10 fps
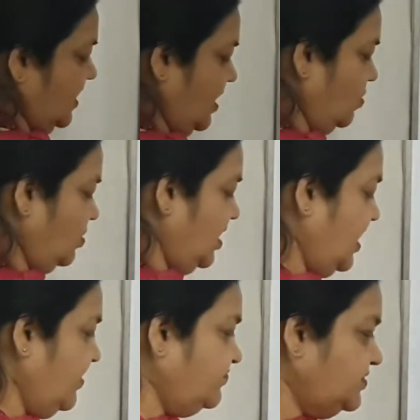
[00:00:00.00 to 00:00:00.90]
Now
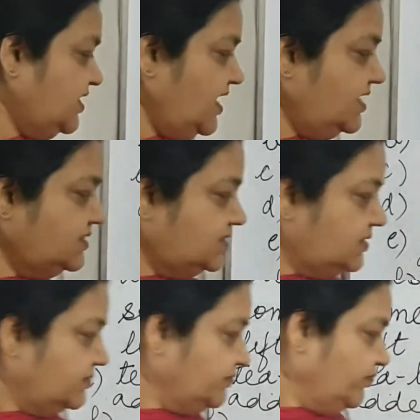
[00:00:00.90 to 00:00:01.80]
F
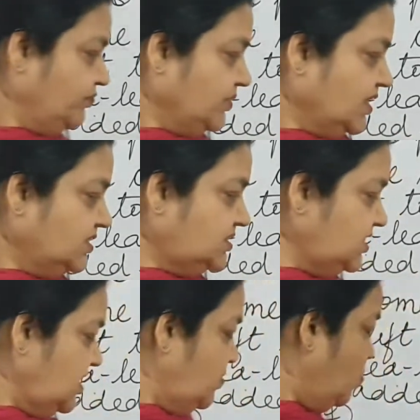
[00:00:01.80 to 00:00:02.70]
says
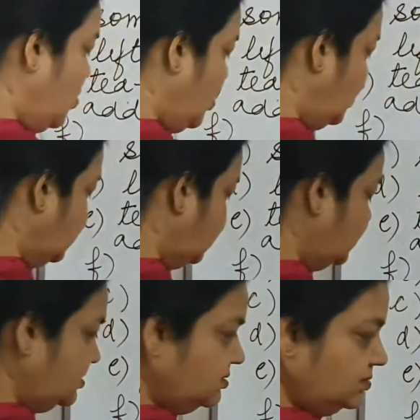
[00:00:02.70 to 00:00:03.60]
tea was
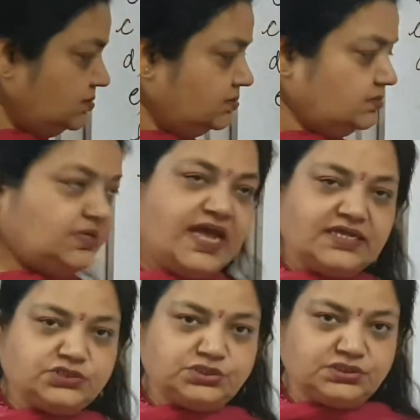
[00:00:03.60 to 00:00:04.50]

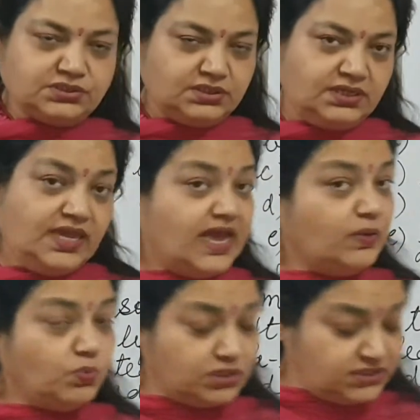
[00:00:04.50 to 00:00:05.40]
dash,
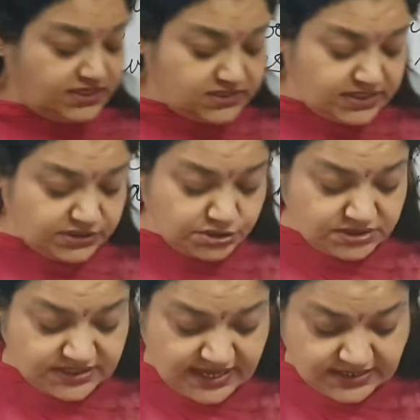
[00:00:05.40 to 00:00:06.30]
and what the
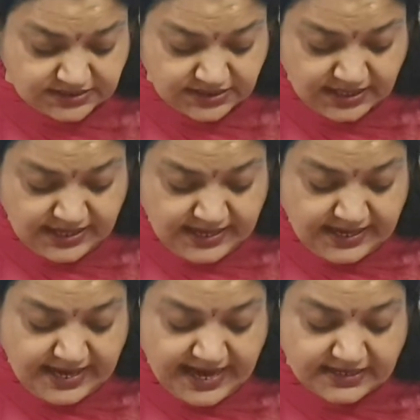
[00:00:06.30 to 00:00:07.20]
instruction says,
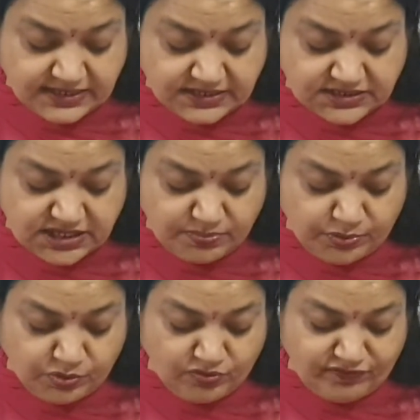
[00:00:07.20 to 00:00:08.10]
let the tea
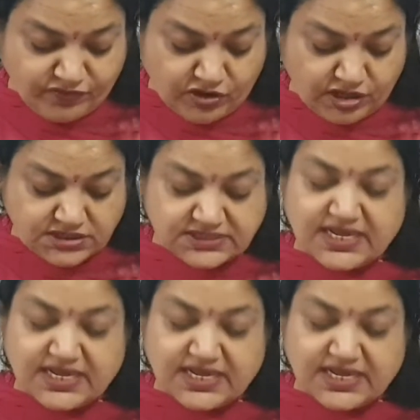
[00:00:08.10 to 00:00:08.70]
brew for